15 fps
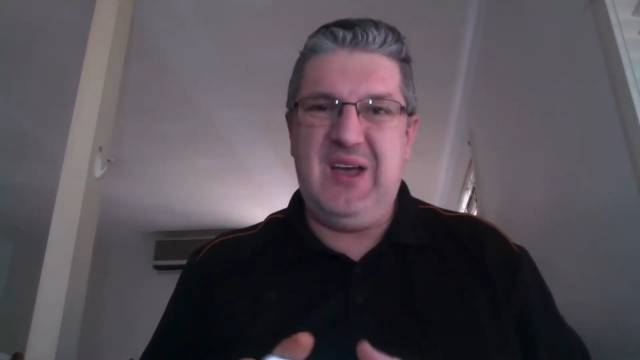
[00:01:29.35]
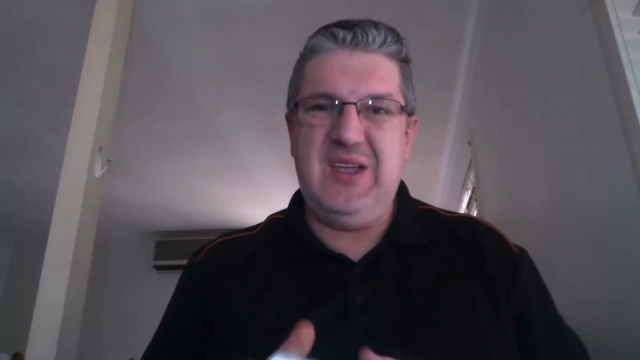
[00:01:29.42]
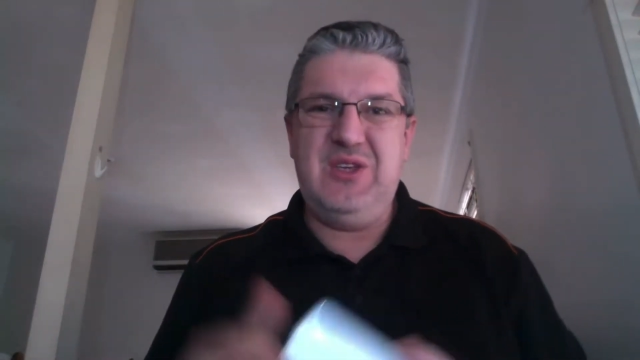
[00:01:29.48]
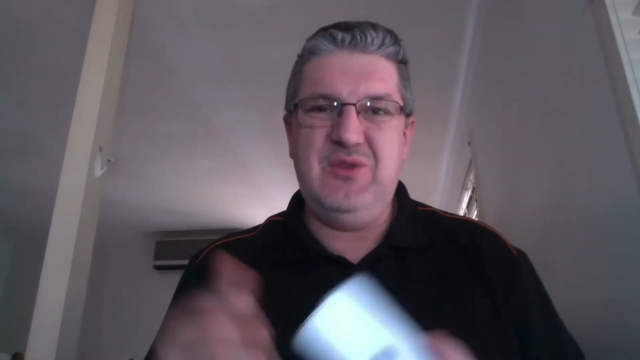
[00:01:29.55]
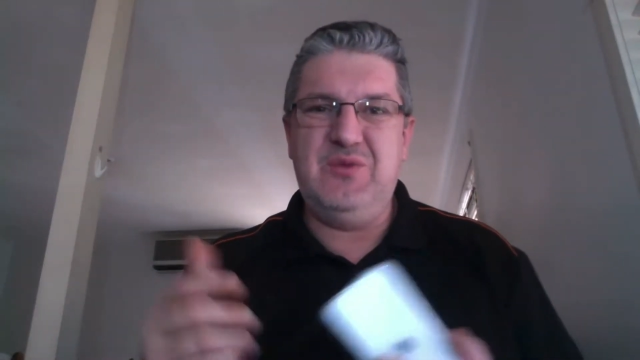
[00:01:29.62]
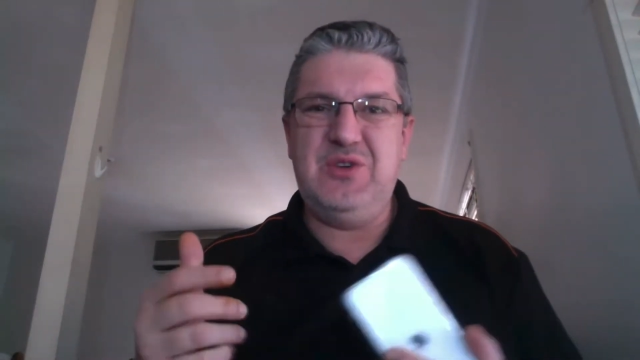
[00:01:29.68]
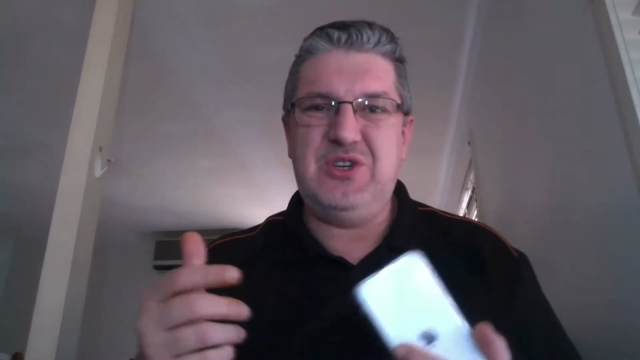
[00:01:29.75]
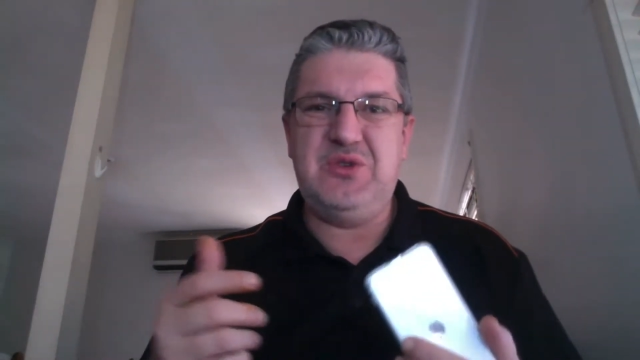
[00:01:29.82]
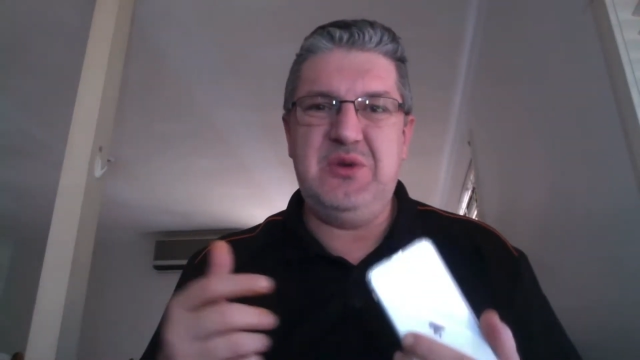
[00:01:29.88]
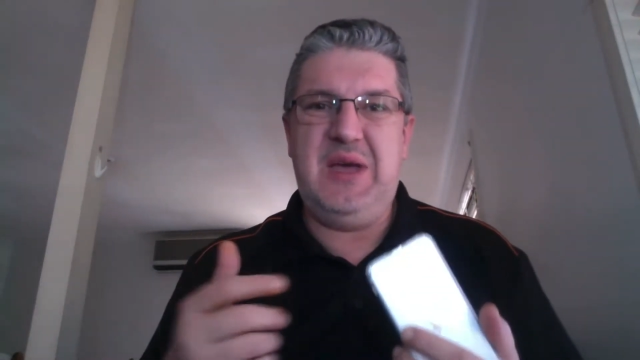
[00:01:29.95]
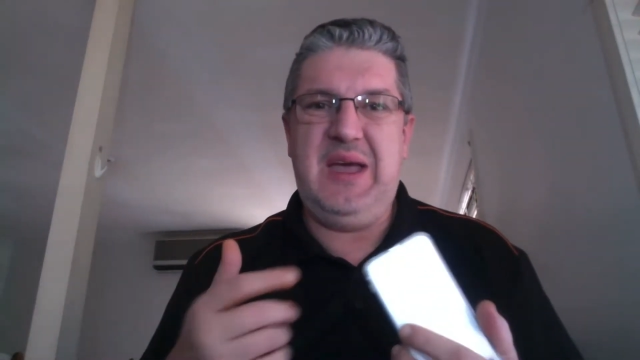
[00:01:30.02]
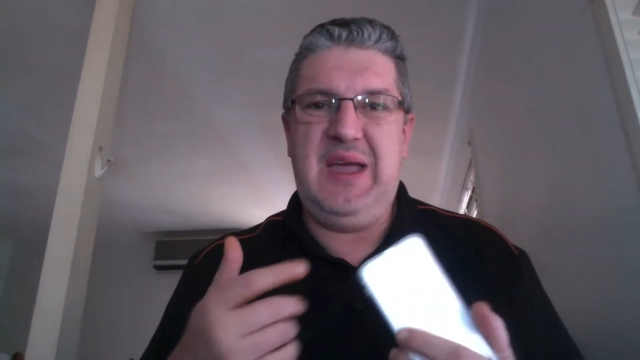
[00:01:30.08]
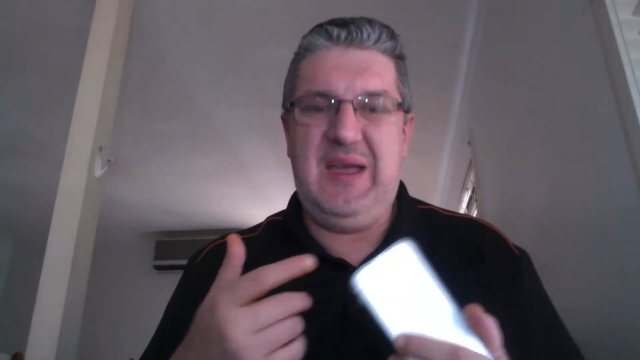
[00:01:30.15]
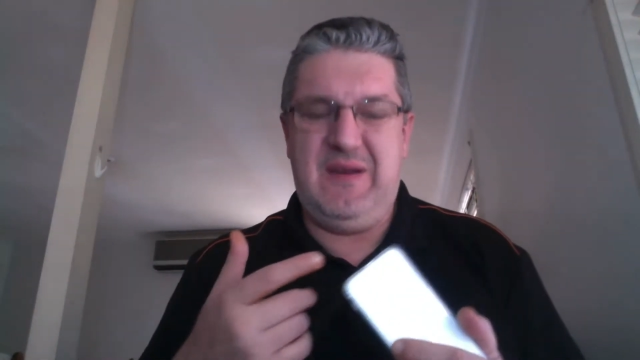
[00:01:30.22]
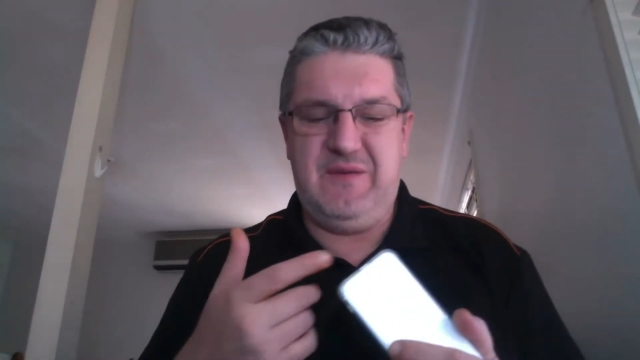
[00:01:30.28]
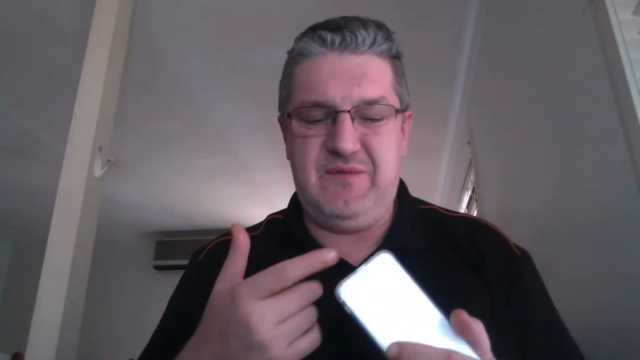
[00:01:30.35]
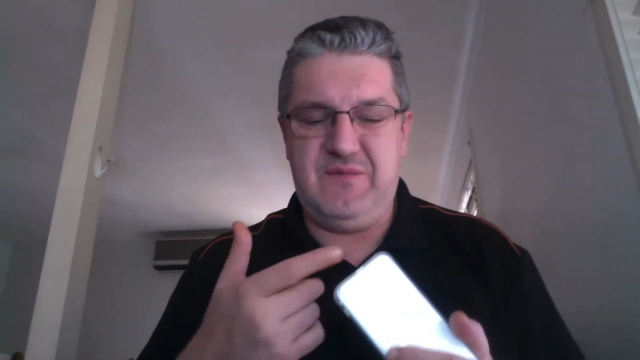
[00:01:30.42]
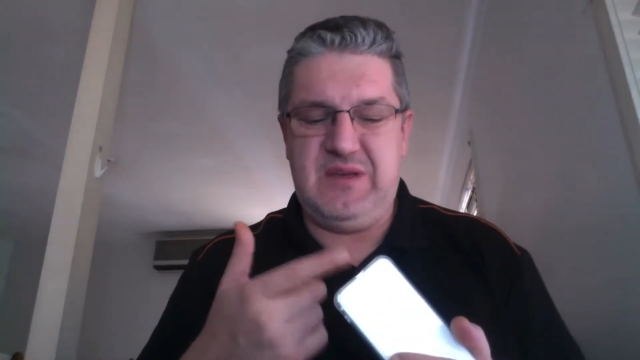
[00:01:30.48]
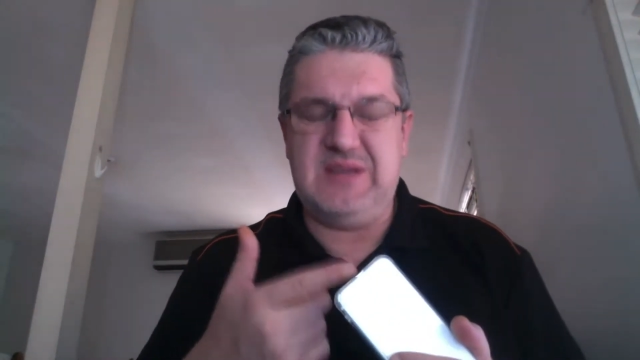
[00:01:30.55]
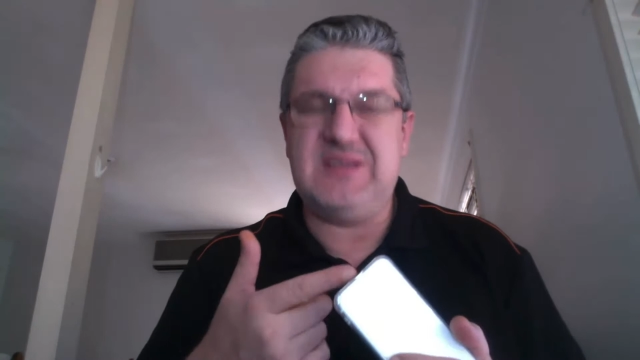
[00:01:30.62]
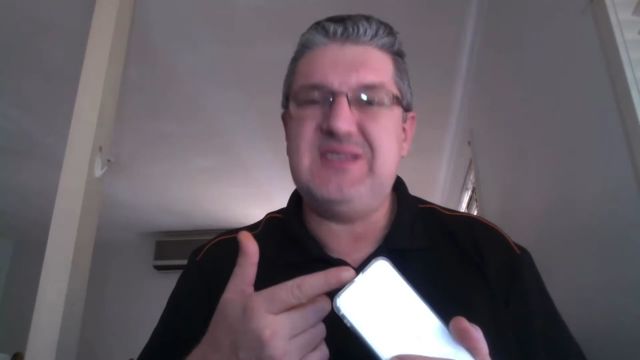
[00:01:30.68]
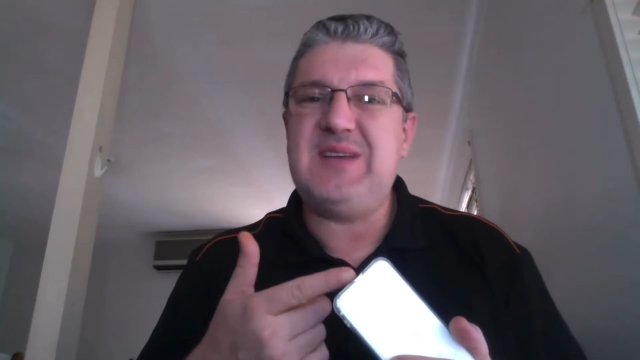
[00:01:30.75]
You wish you have
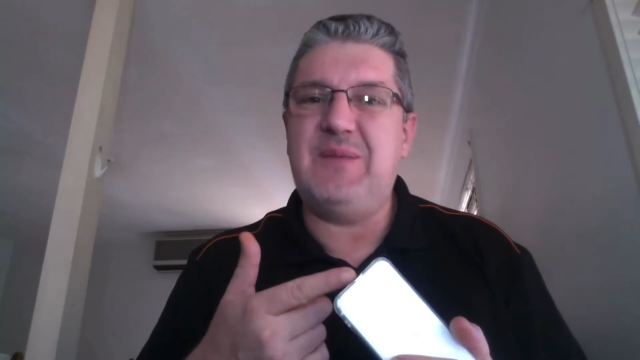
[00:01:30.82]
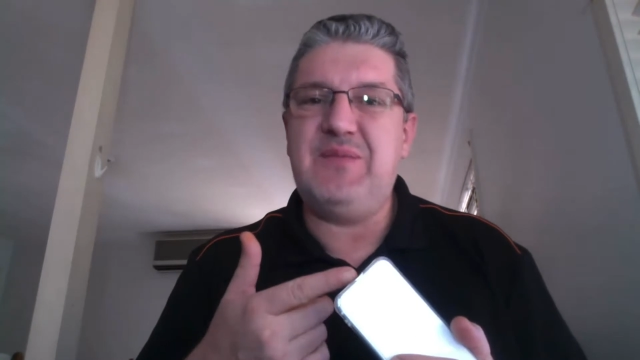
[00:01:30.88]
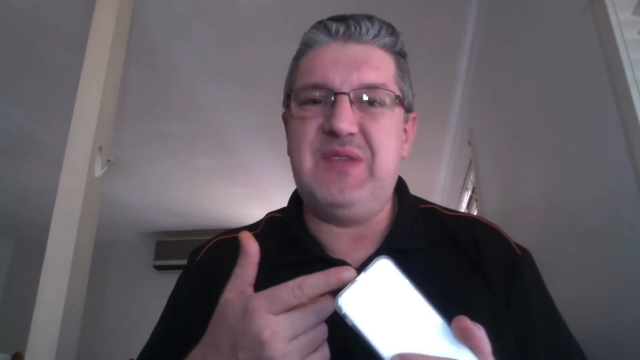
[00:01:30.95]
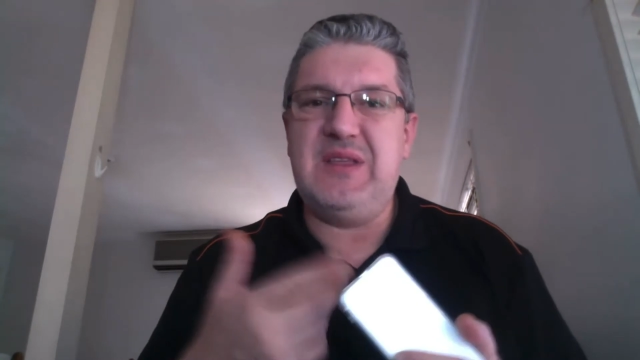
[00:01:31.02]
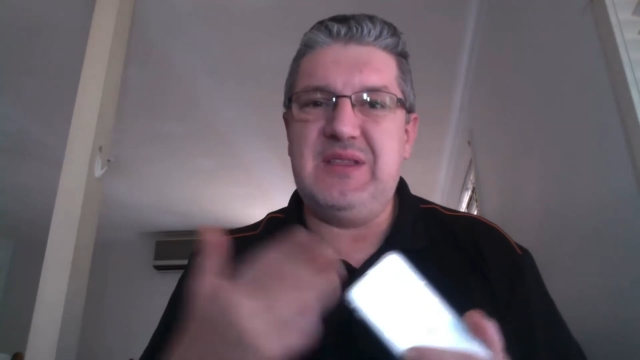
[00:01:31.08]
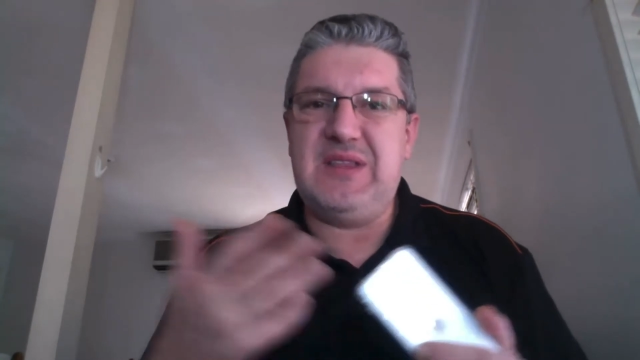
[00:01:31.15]
something